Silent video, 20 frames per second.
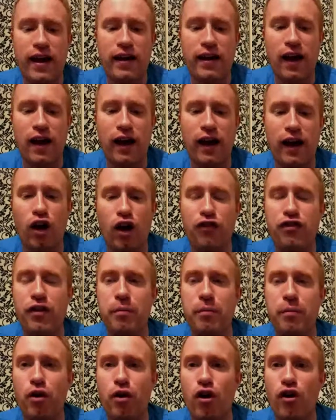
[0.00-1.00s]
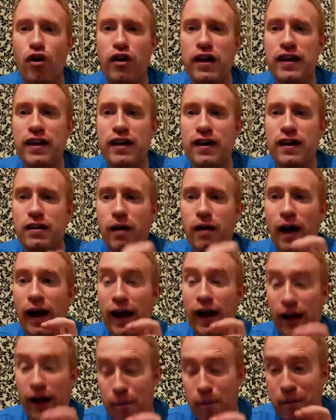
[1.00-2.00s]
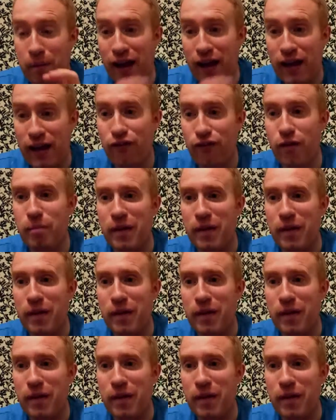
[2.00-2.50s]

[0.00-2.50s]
And I got the brewery. I paid for